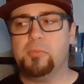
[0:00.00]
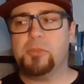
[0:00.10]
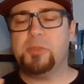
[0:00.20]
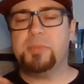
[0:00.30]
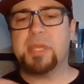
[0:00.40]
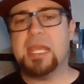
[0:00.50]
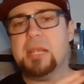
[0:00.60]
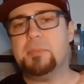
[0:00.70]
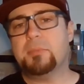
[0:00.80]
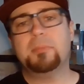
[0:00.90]
the
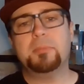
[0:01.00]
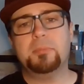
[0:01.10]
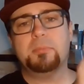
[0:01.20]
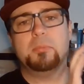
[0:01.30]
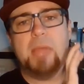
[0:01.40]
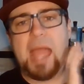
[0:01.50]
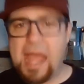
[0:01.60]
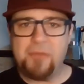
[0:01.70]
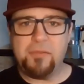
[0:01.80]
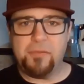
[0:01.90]
beginning
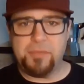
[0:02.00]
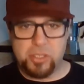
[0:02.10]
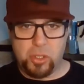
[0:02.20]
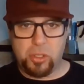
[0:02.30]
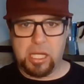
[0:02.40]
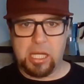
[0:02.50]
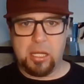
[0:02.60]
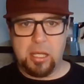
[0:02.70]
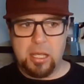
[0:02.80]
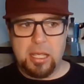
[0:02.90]
half of the journey
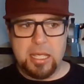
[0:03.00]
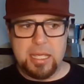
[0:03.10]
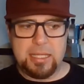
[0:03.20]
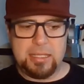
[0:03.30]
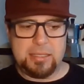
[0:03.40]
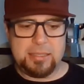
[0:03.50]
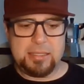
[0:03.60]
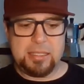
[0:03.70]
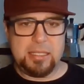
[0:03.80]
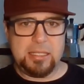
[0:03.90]
is